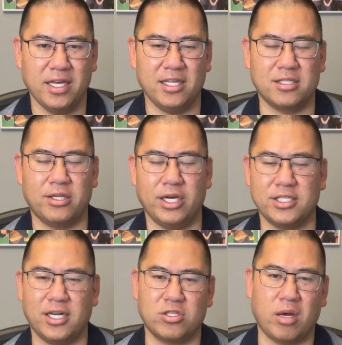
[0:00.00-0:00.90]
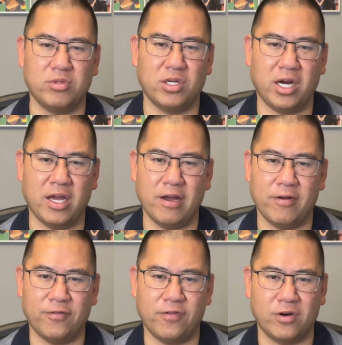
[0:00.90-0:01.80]
It's Clay's Canucks commentary
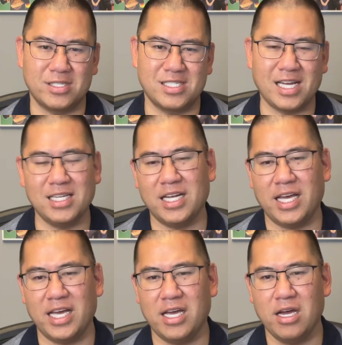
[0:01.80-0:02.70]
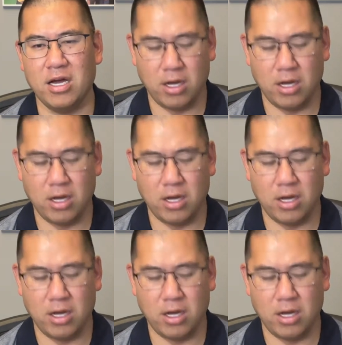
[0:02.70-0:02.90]
for Sunday,